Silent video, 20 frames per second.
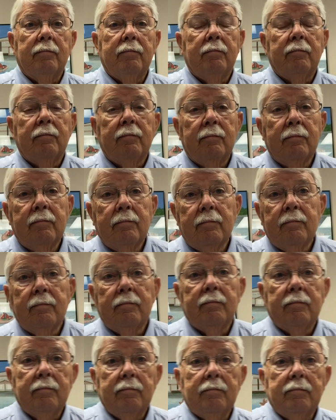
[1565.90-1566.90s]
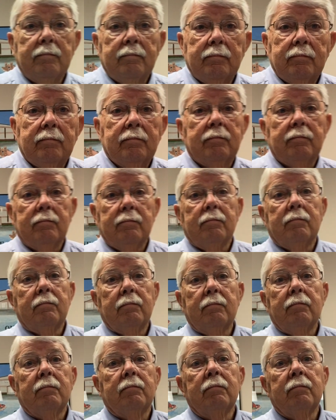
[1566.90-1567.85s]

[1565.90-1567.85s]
(silence)